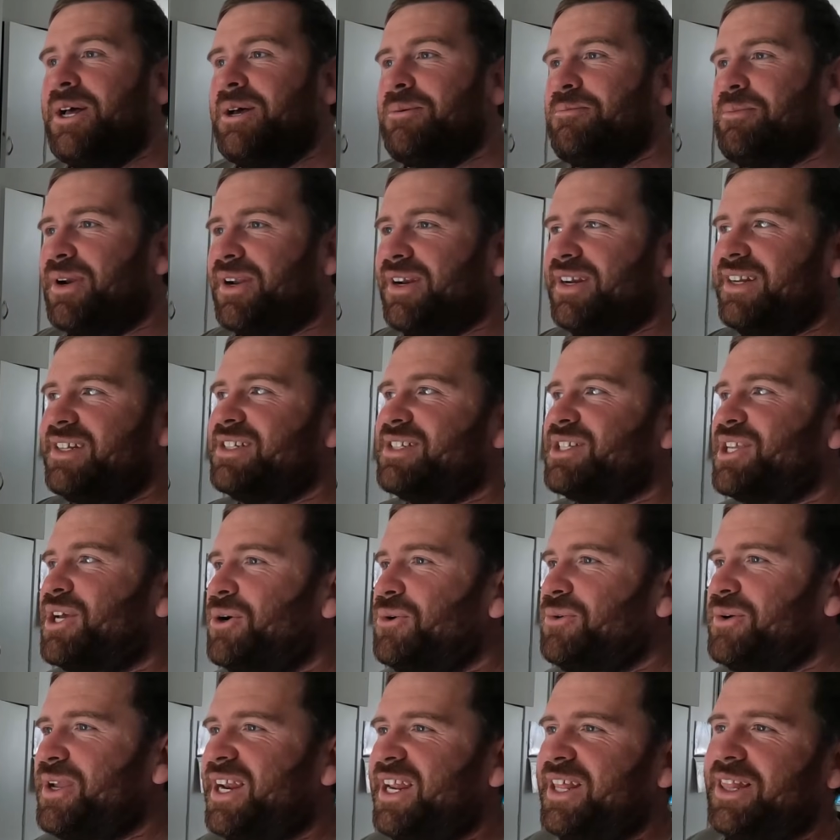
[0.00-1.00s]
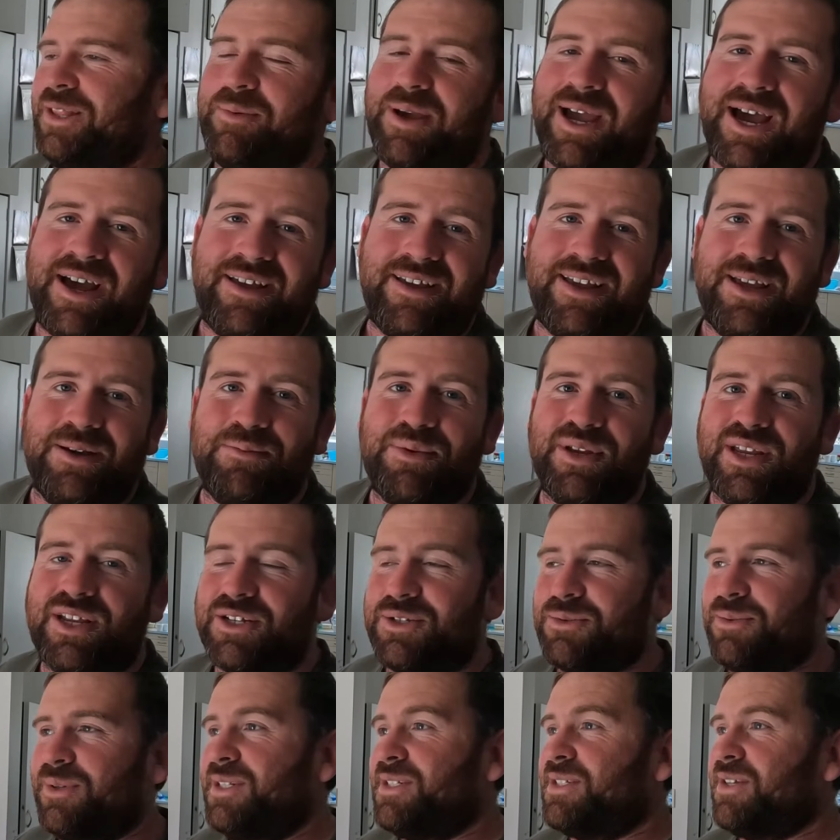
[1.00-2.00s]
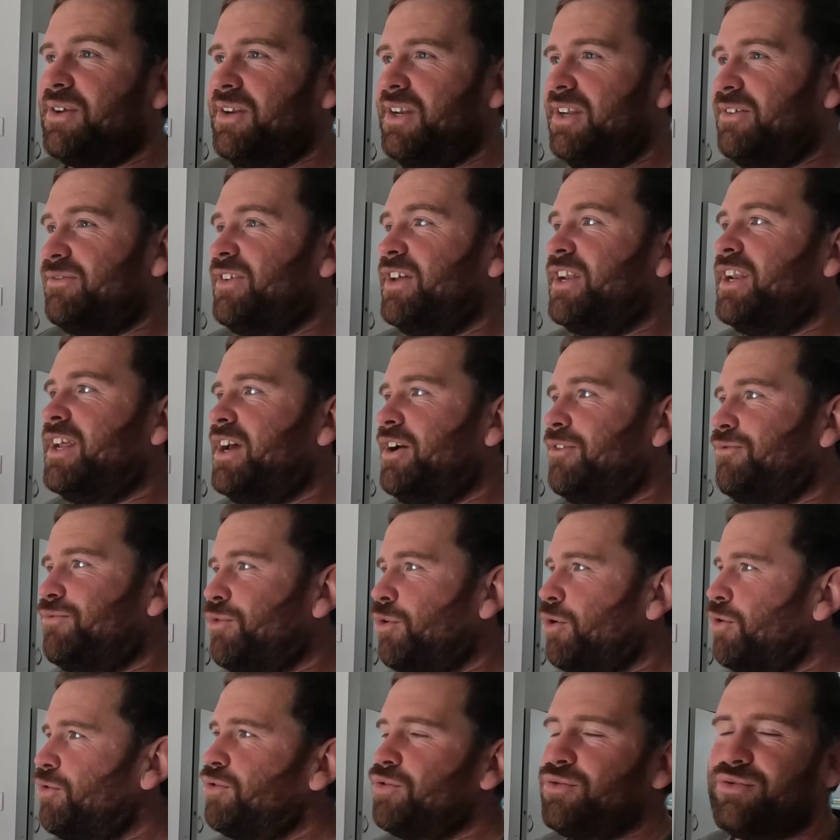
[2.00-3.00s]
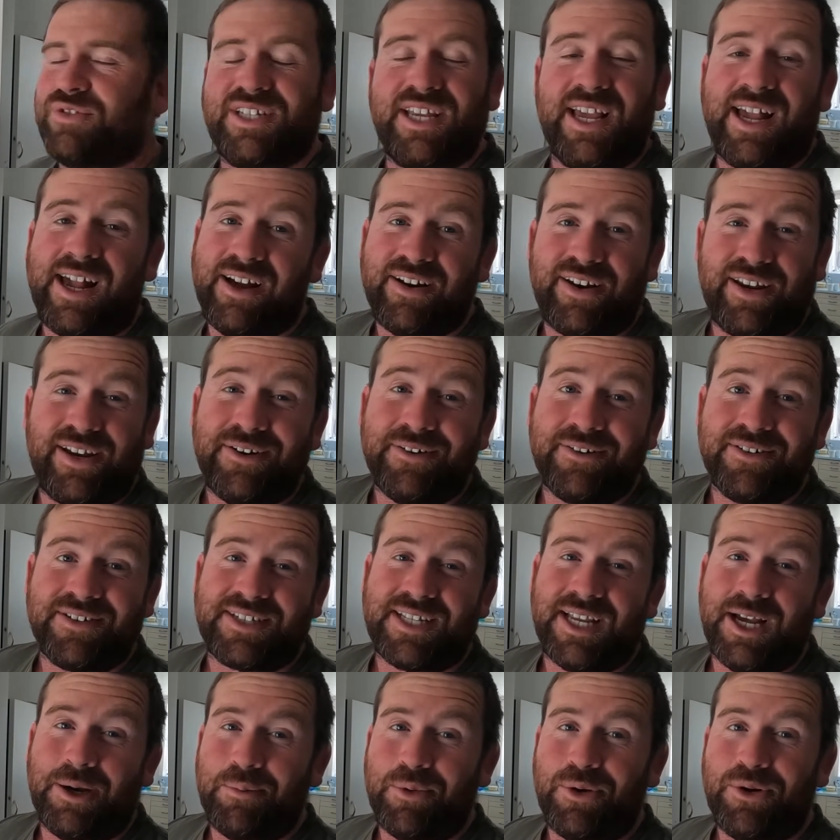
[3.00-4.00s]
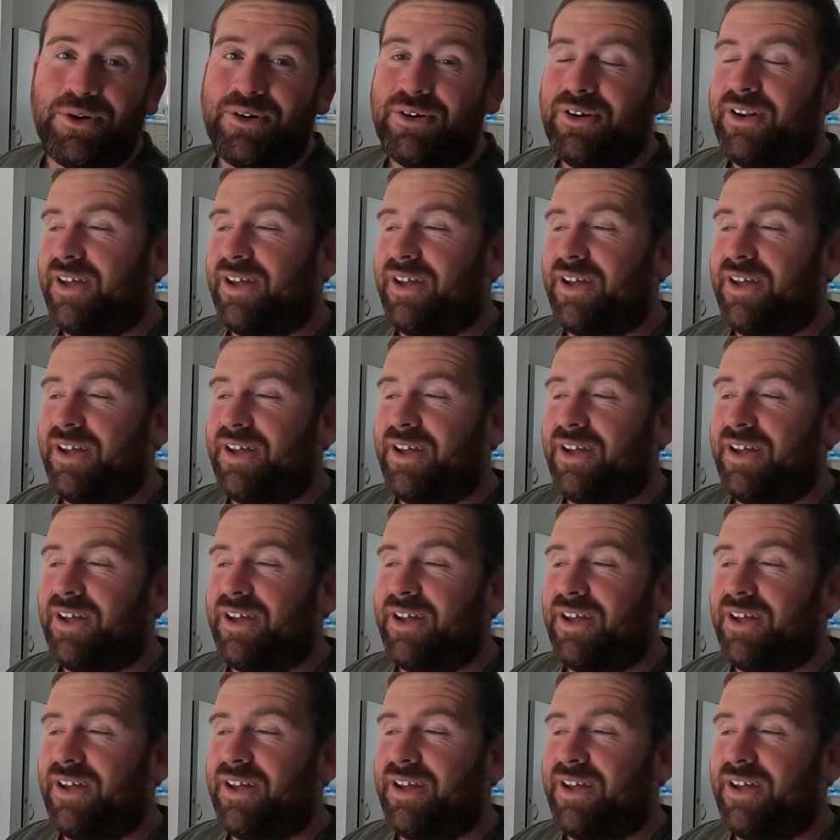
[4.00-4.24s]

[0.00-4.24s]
But it is cool getting them out here because we do live in a rural town here in Te Aumuru.